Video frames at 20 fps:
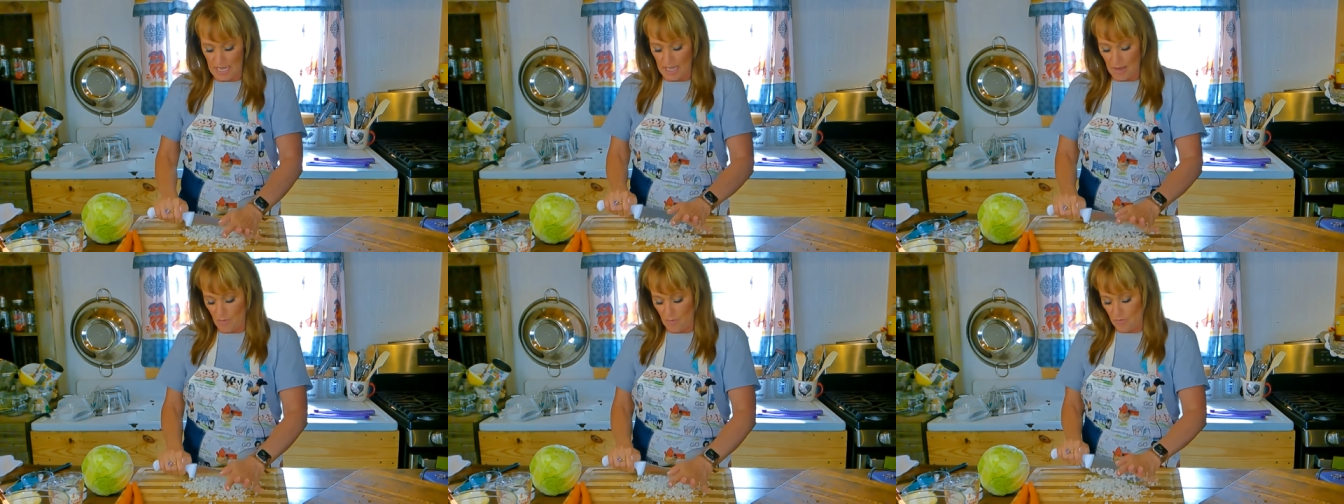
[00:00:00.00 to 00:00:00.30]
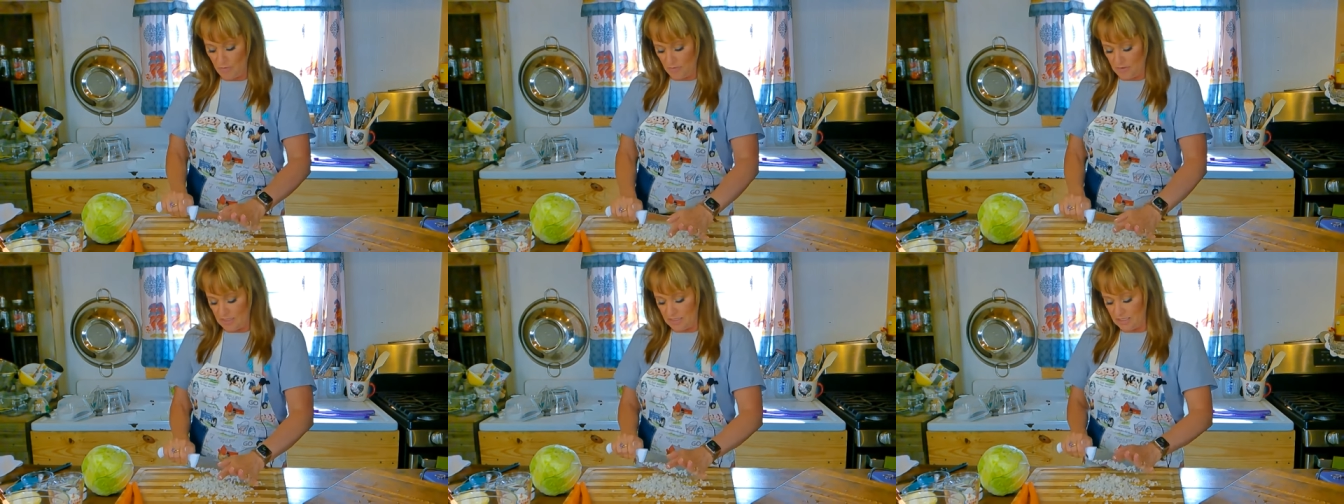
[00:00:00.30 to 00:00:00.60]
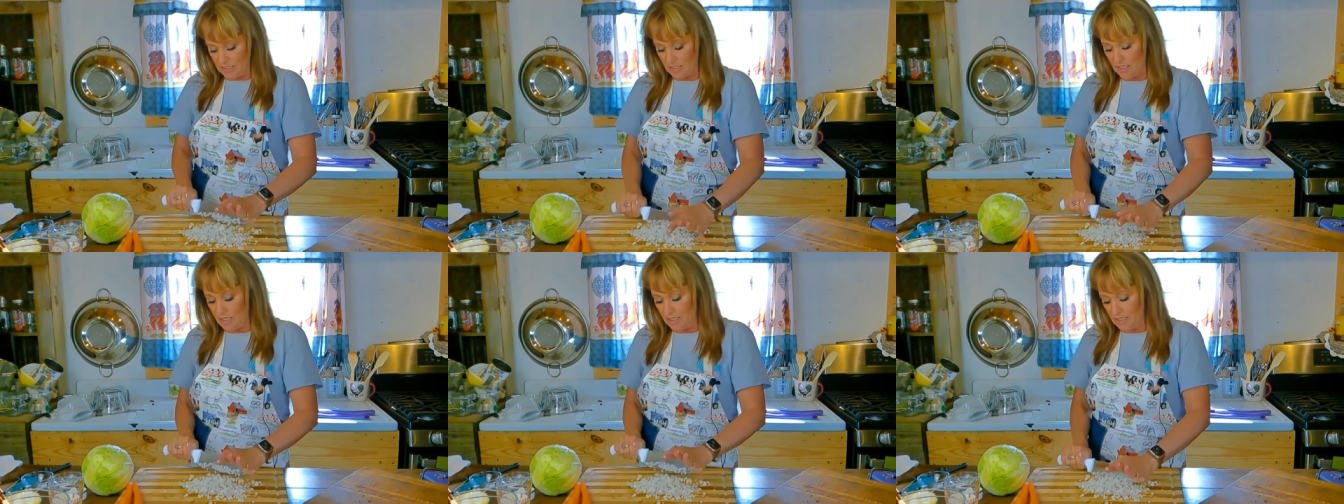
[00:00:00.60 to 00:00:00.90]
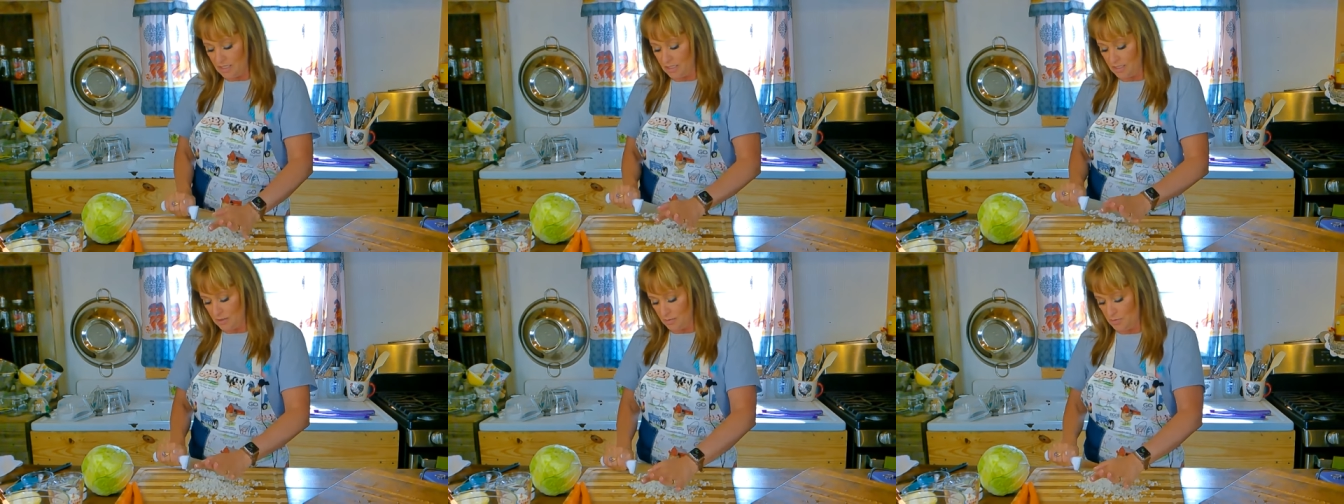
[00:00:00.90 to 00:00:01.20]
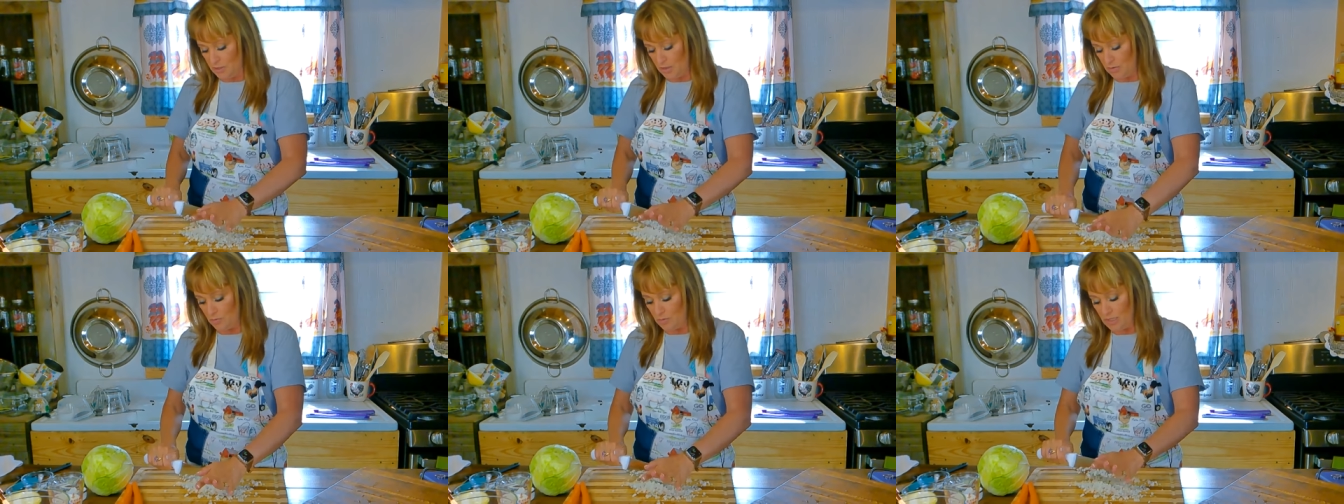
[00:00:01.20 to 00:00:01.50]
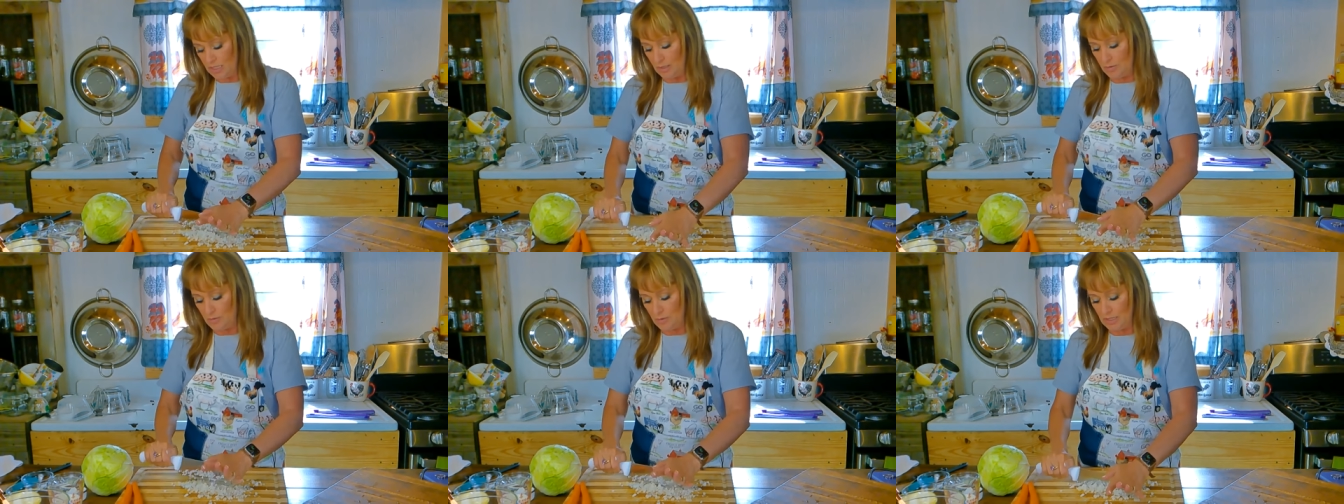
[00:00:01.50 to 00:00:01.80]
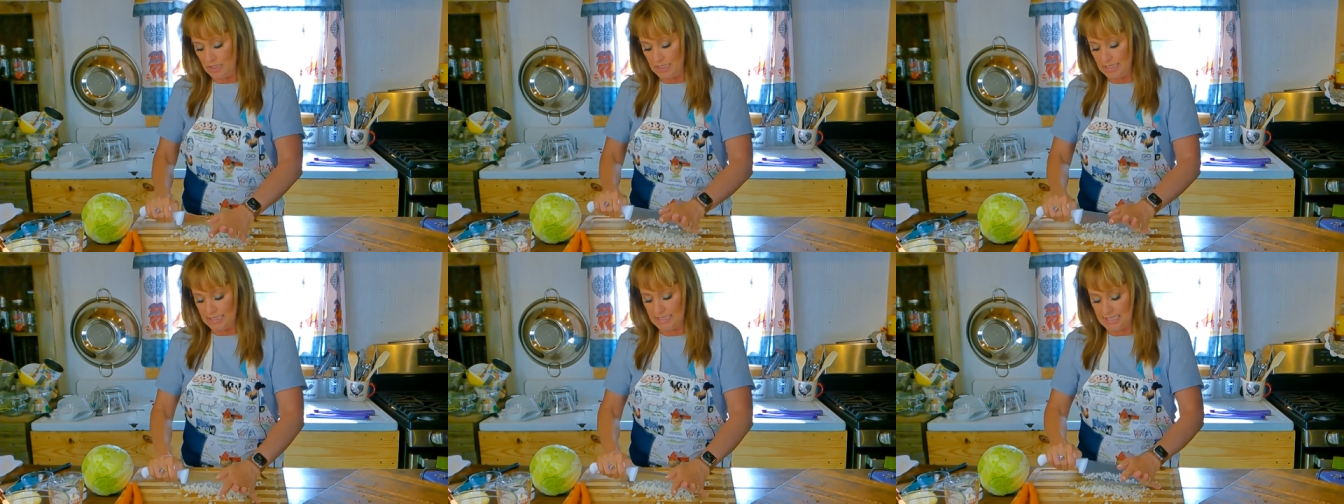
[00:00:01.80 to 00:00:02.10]
I want this onion to be really,
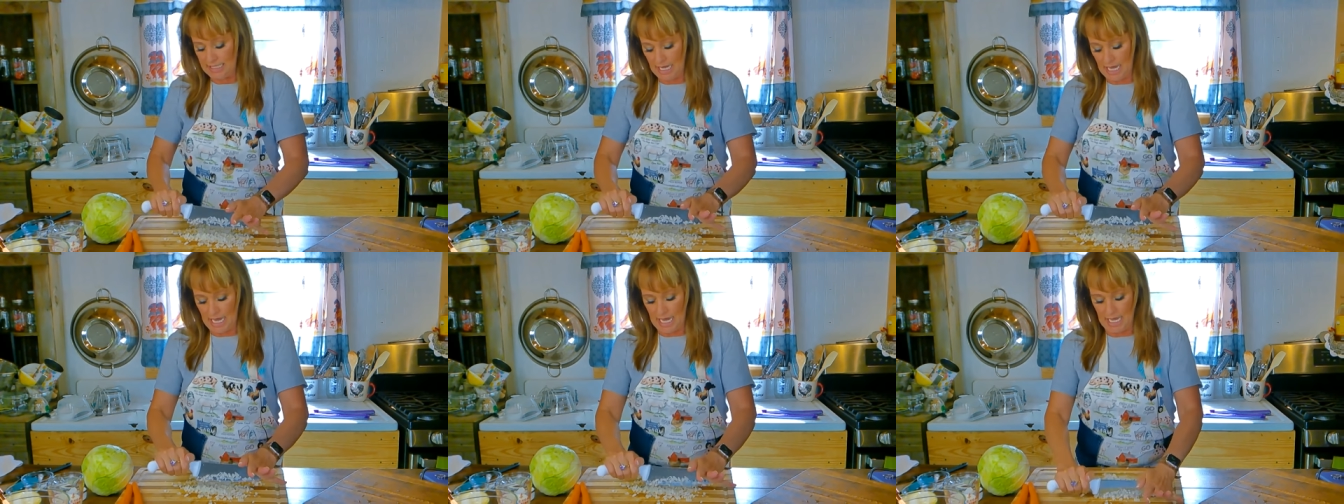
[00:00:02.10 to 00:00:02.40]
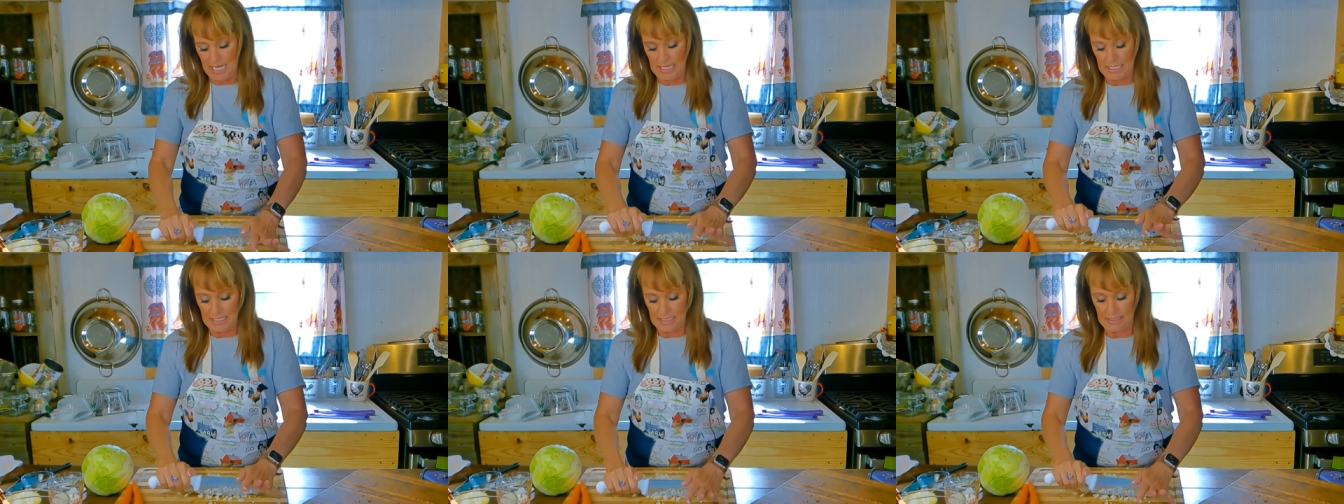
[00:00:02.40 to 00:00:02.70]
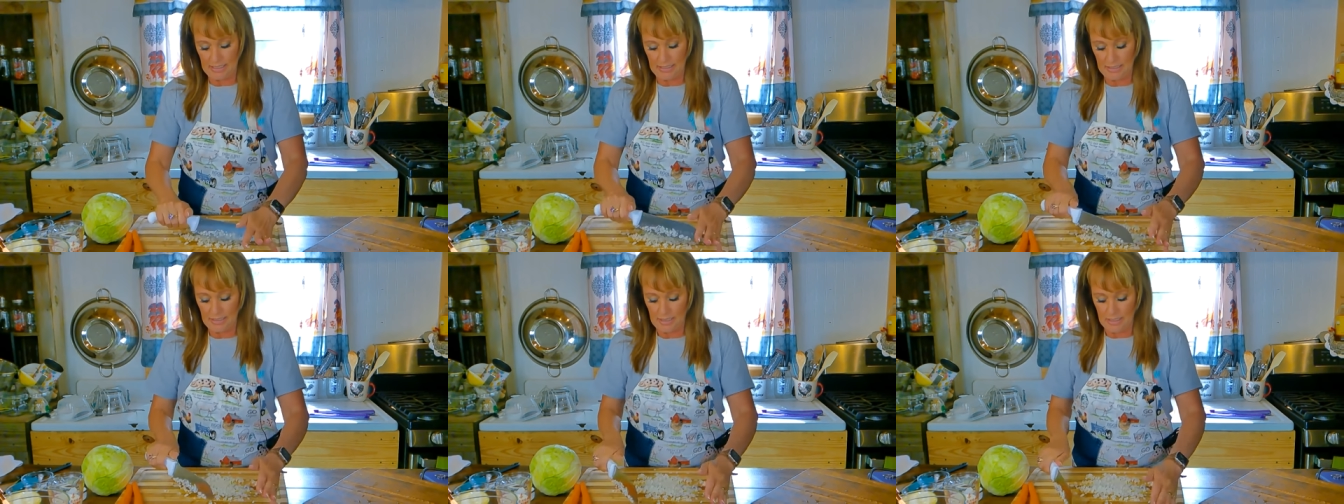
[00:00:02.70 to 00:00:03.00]
really tiny